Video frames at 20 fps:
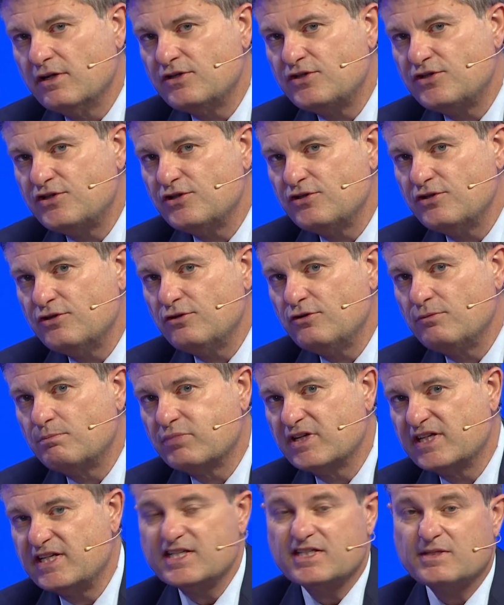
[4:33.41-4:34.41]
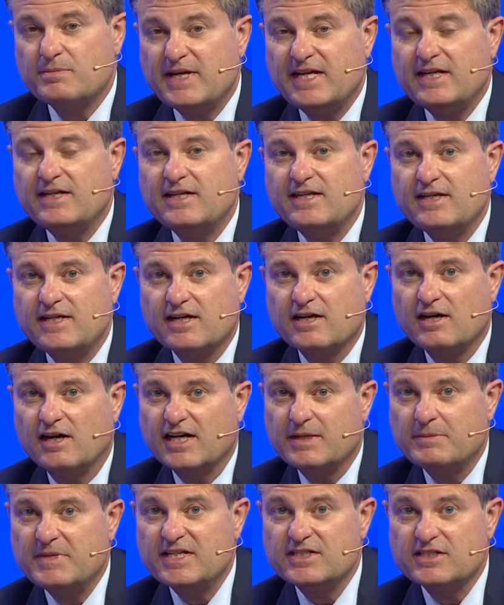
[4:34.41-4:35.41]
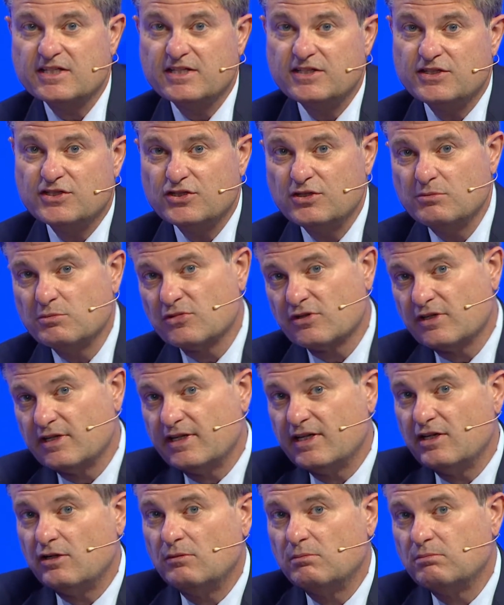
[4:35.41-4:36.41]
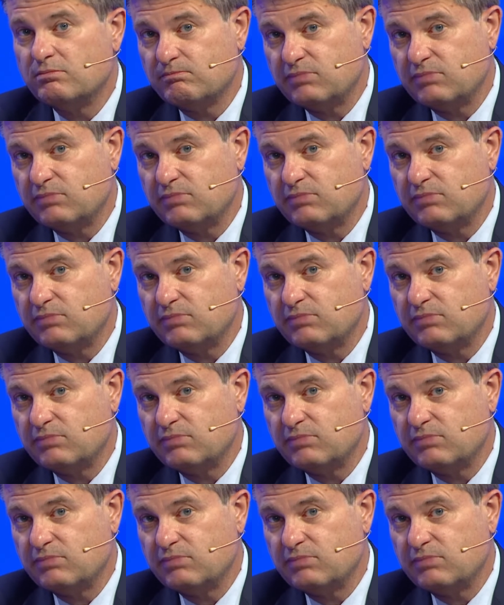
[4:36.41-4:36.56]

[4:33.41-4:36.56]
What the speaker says: to participate in the economy as a consumer and help